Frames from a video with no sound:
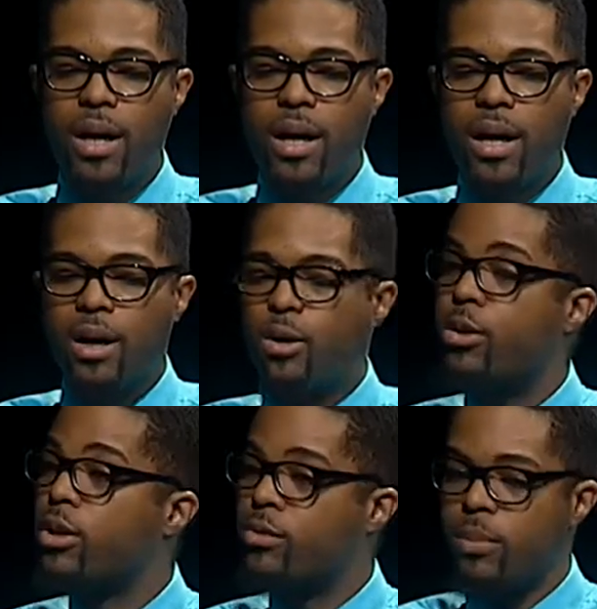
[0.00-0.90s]
Who
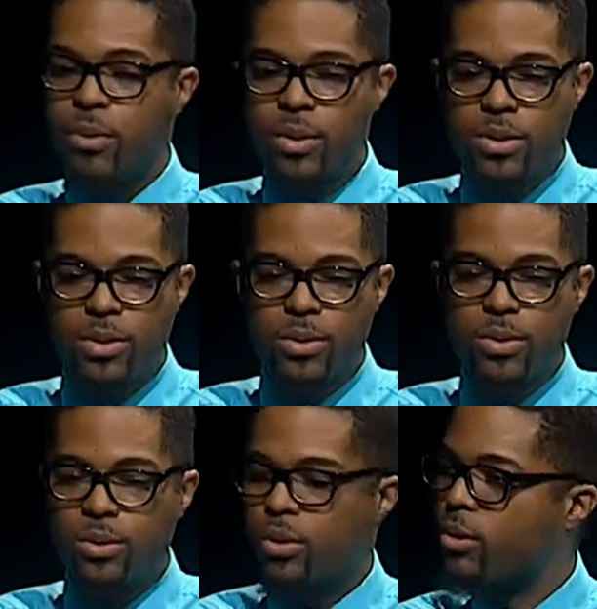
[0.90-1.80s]
do you report
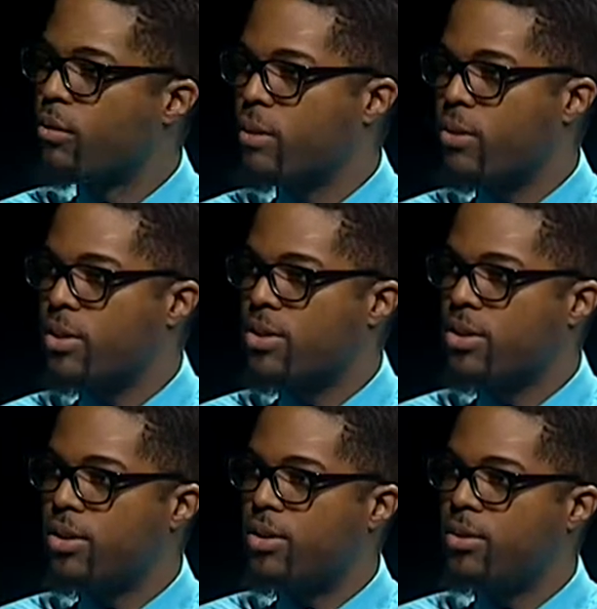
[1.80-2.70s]
to? Who reports to
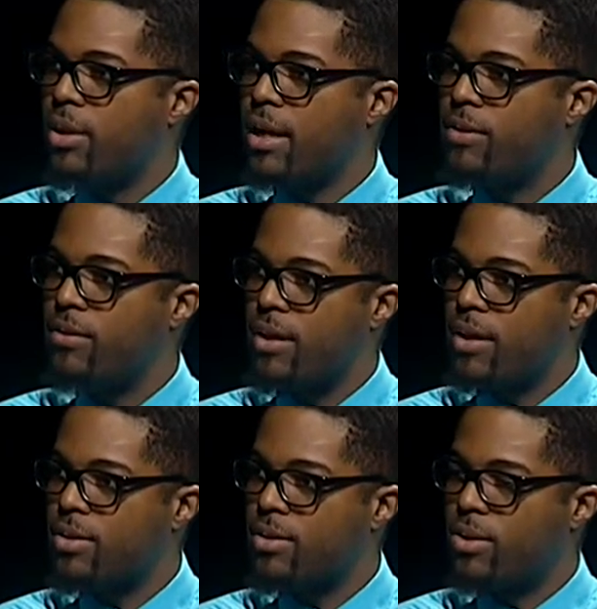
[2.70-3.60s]
you? How do you fit
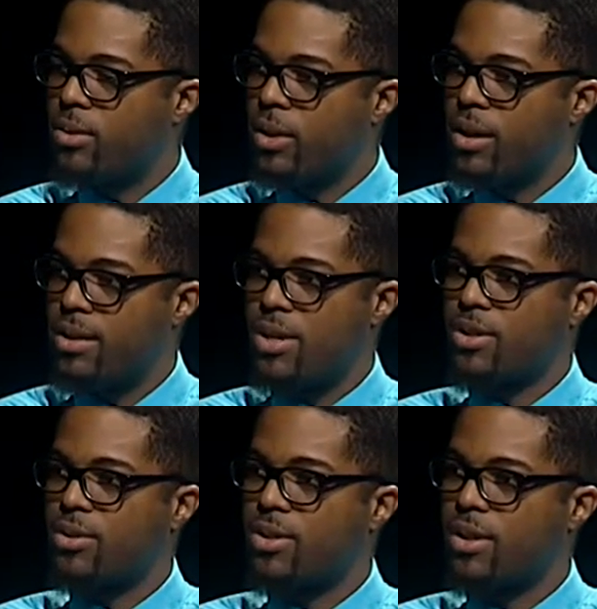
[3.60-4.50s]
into the
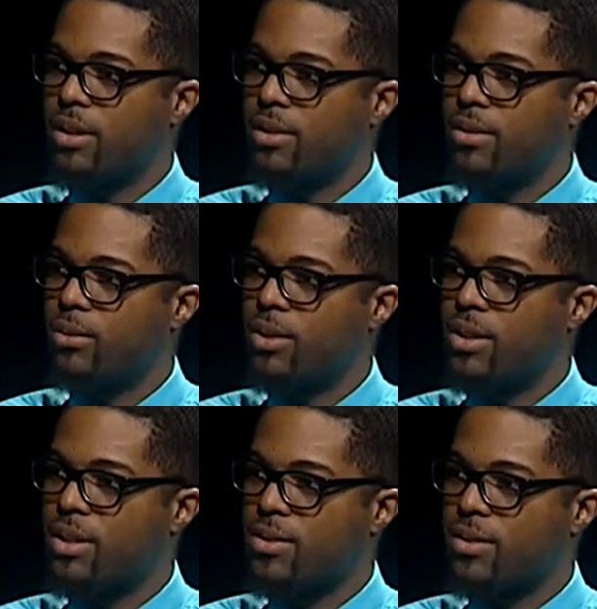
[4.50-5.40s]
organizational chart with the
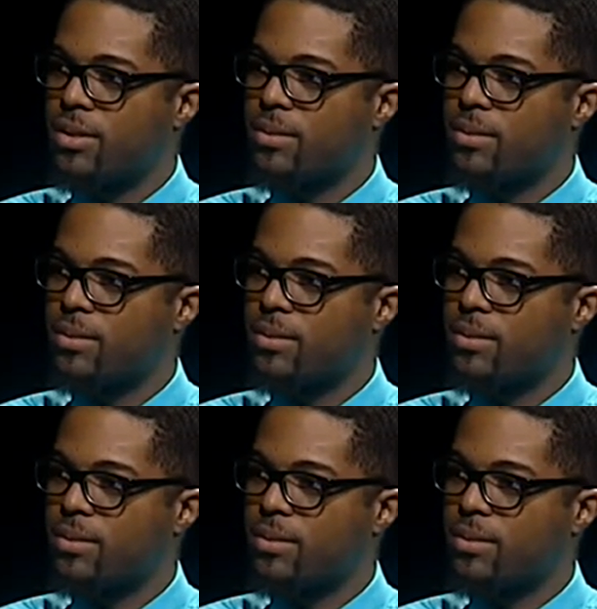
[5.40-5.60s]
district?